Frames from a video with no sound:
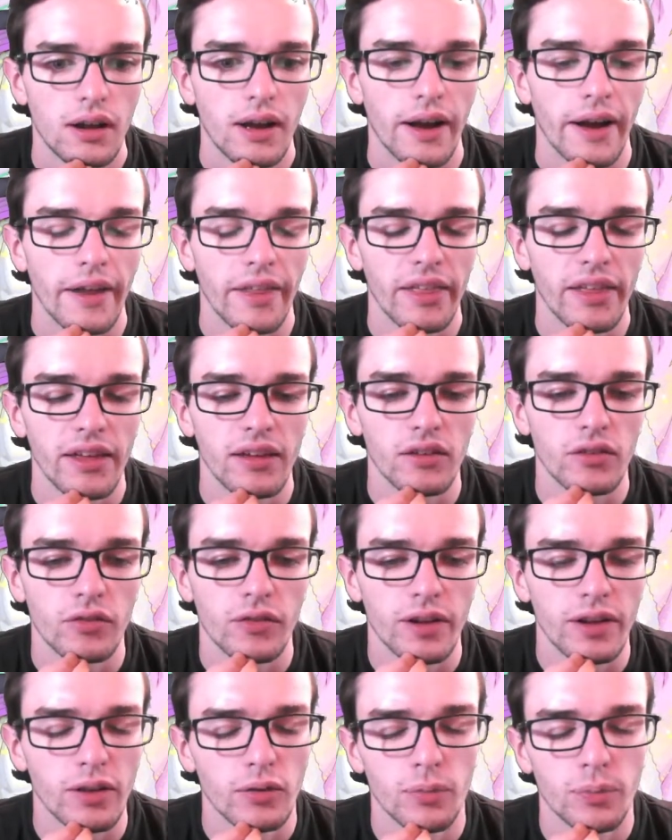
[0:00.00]
I think it's
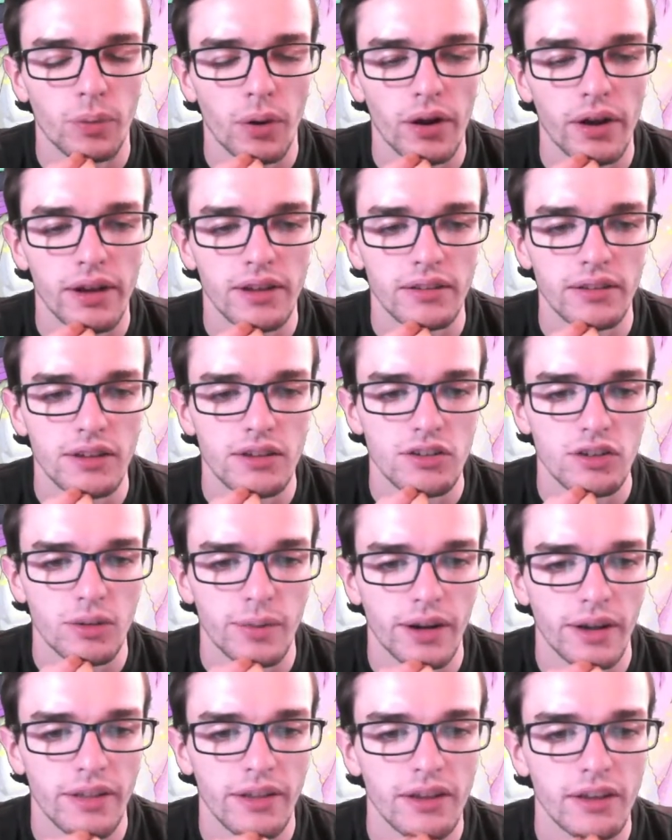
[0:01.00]
probably intentional,
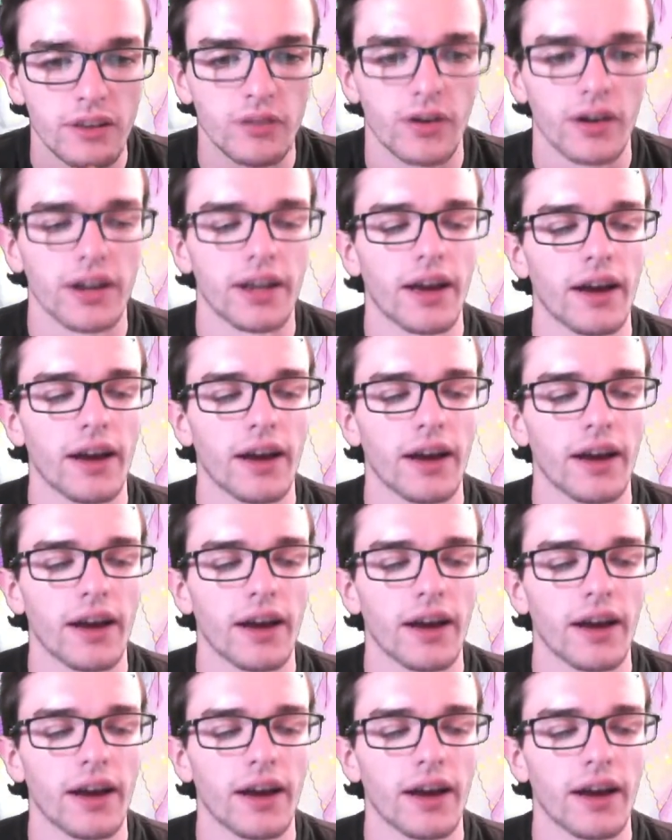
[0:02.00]
but I think it's funny